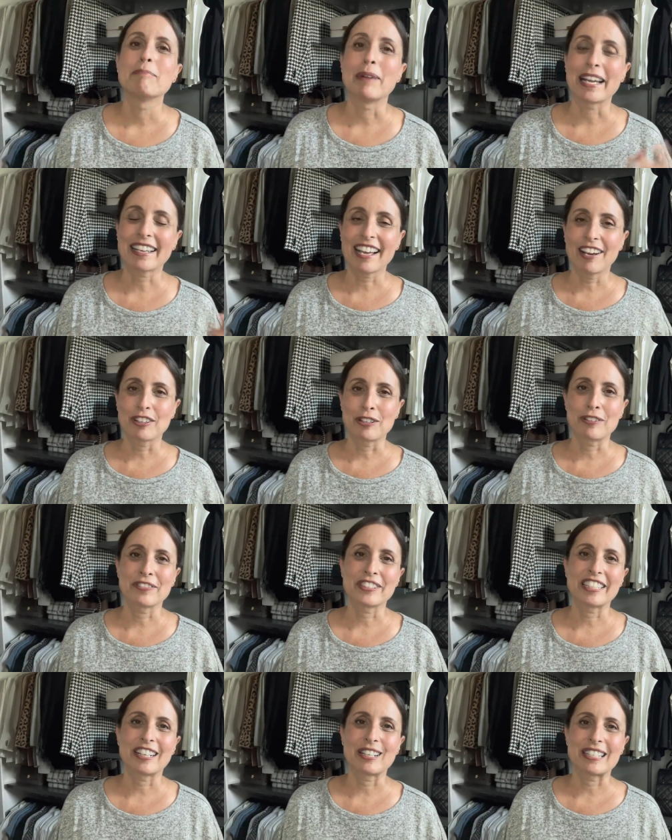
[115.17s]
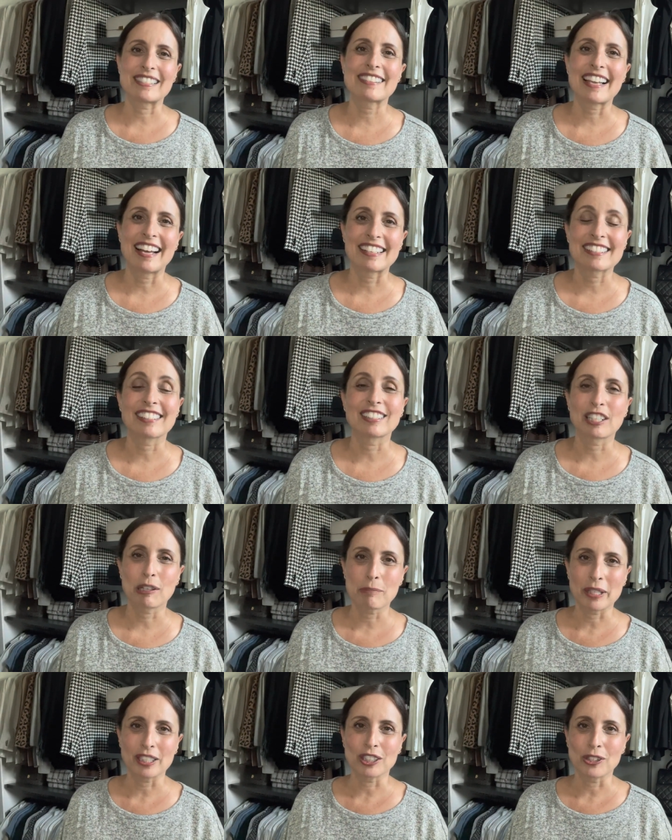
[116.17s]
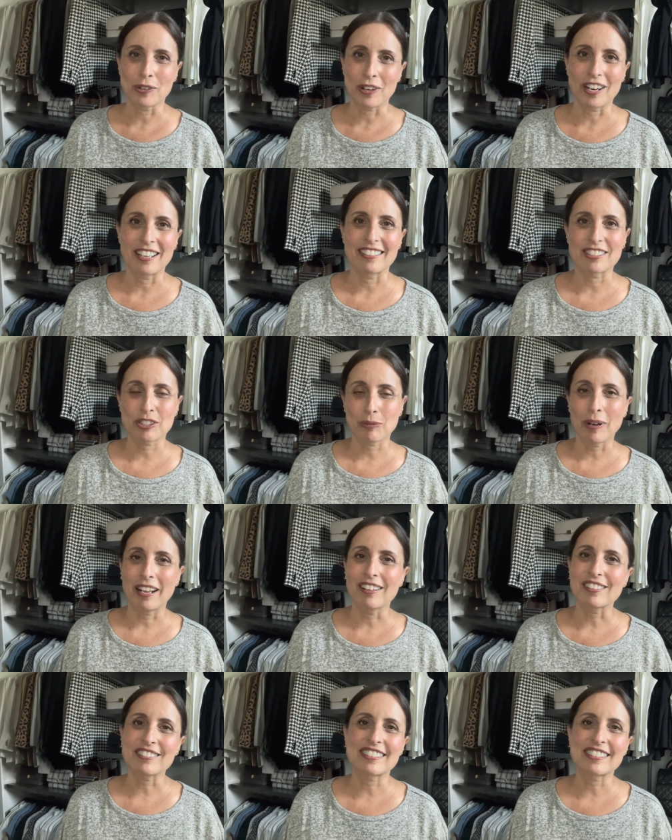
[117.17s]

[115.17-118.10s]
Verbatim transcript: My account over there is at a little bit Laura as well.